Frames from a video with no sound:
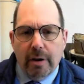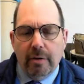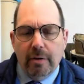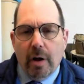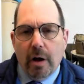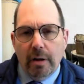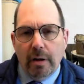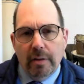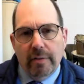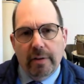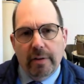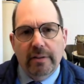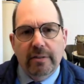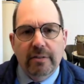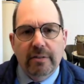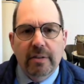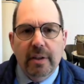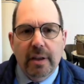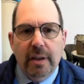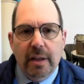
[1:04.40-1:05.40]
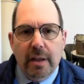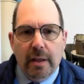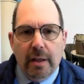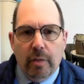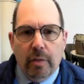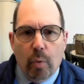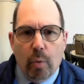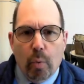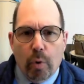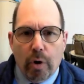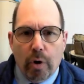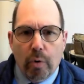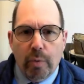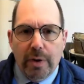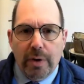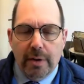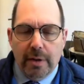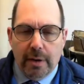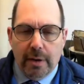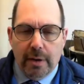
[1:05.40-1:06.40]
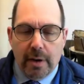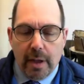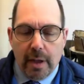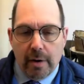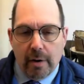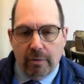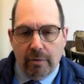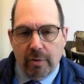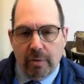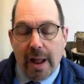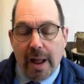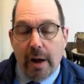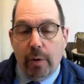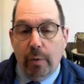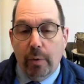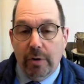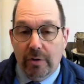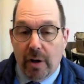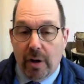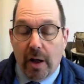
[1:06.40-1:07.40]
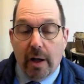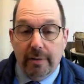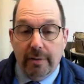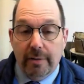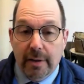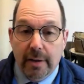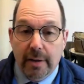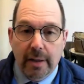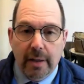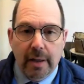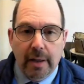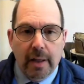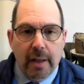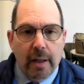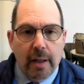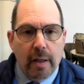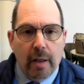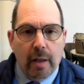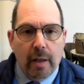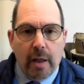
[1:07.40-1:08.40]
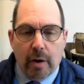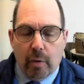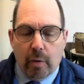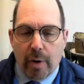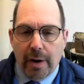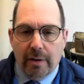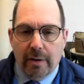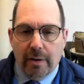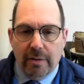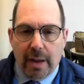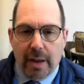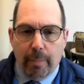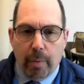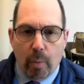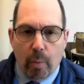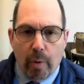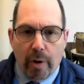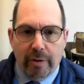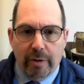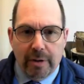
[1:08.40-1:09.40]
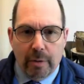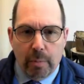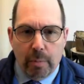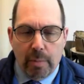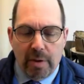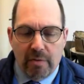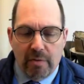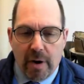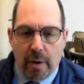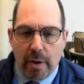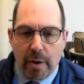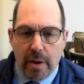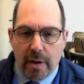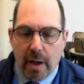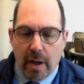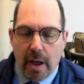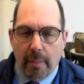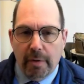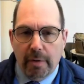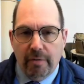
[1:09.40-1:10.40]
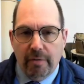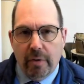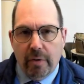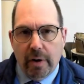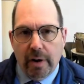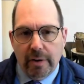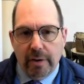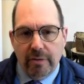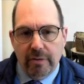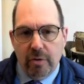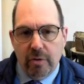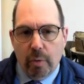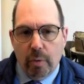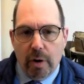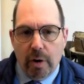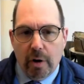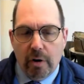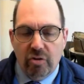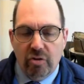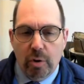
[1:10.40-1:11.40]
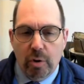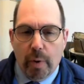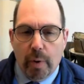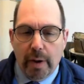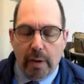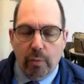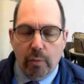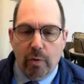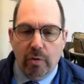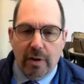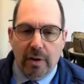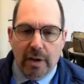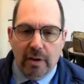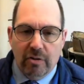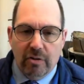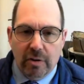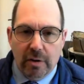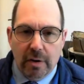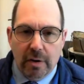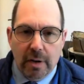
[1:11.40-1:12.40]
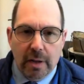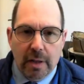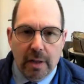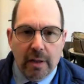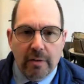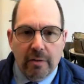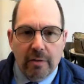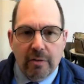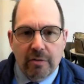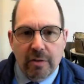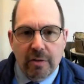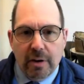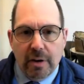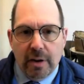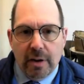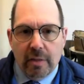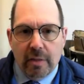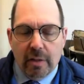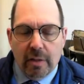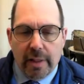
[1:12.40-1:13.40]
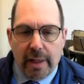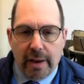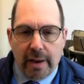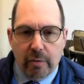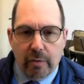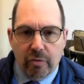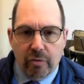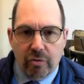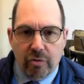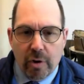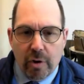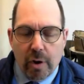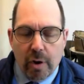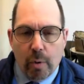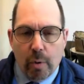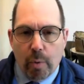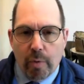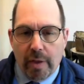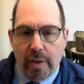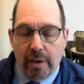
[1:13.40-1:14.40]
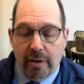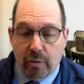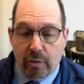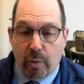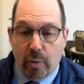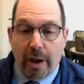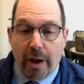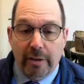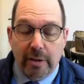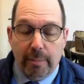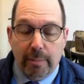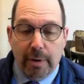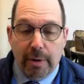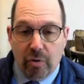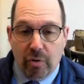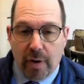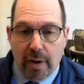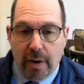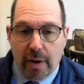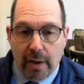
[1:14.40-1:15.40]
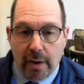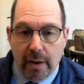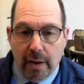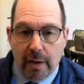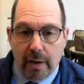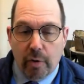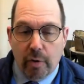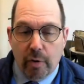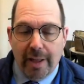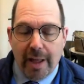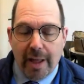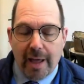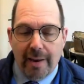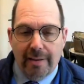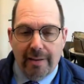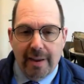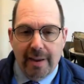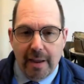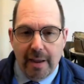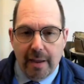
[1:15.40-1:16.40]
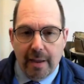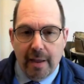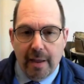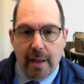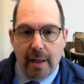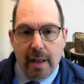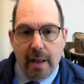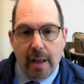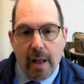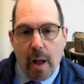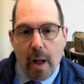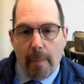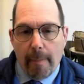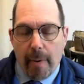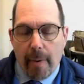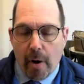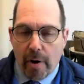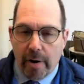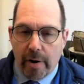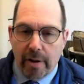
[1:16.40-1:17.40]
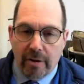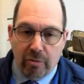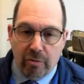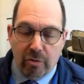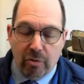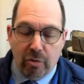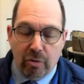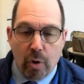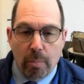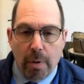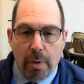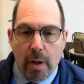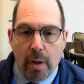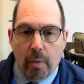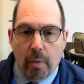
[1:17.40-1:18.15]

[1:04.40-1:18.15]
into all of us in the work we did and also in how we taught. And a great example was it would be very common for us during our GYN rotation to sit in the lounge with a hysteroscopy tray, learning how to take apart a hysteroscope,